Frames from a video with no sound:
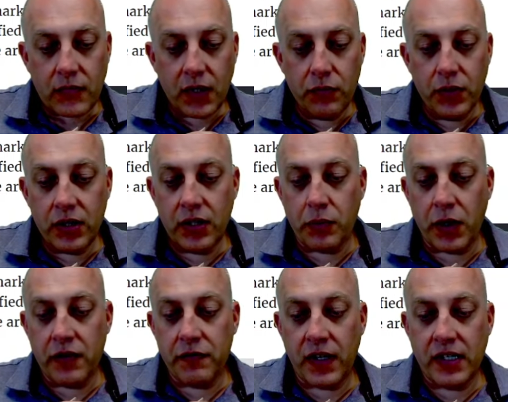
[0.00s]
really
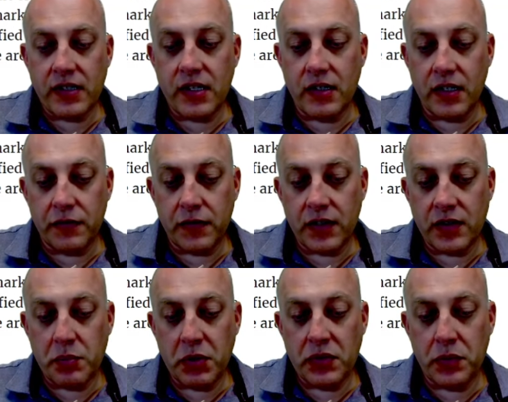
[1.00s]
quantifies the difference
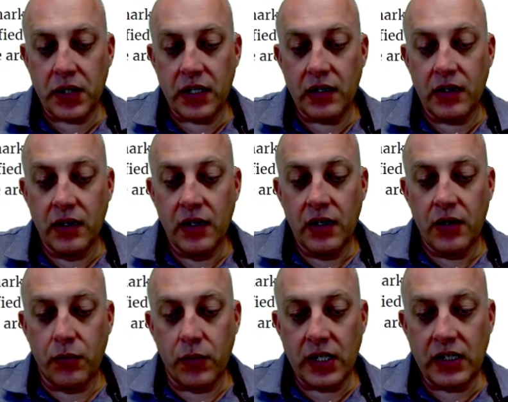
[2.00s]
between
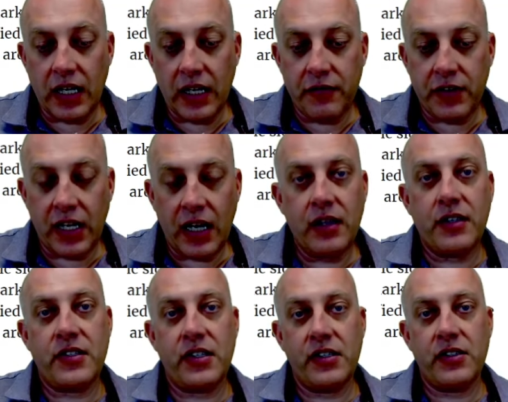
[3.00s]
one kind of
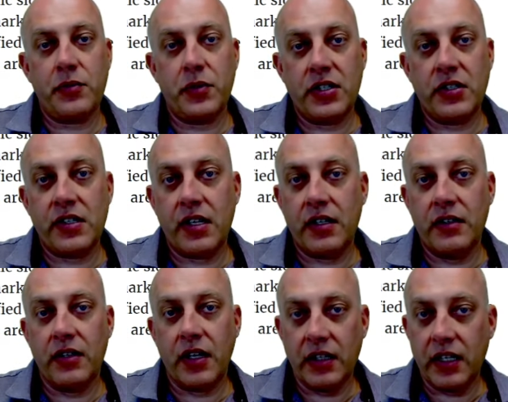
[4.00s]
analysis, which is a
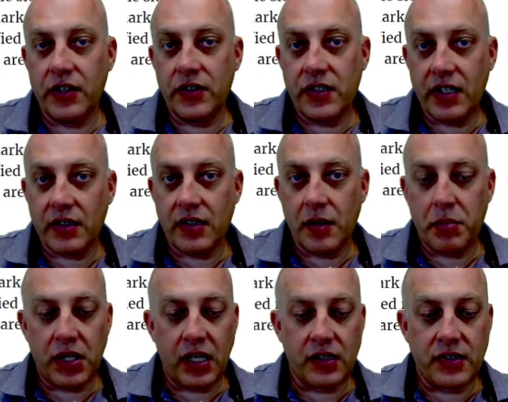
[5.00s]
nonlinear stick-slip
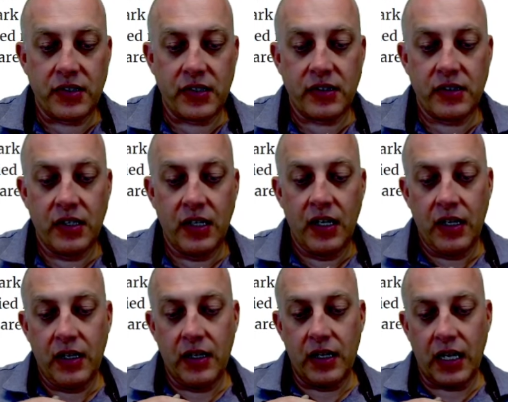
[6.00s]
analysis,
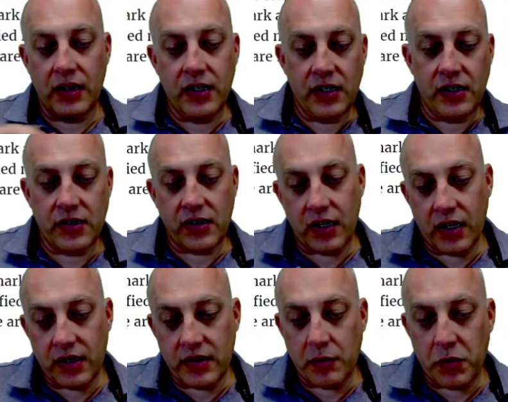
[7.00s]
and these
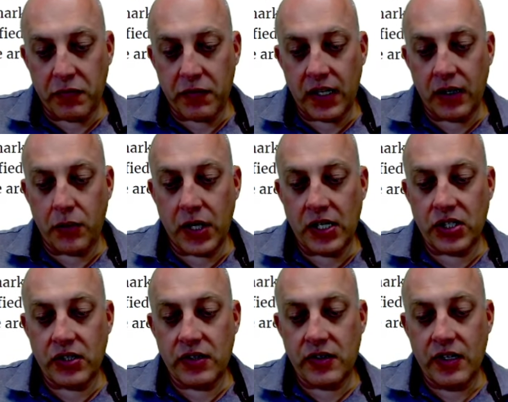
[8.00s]
simplified
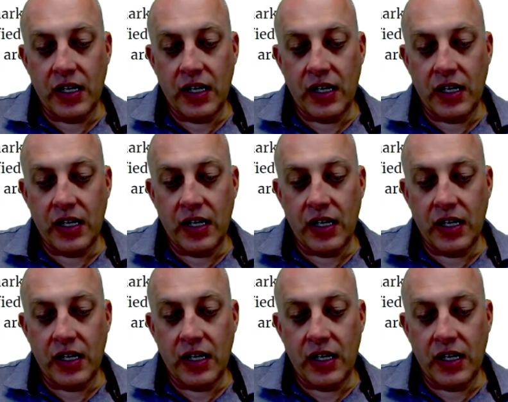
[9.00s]
equations.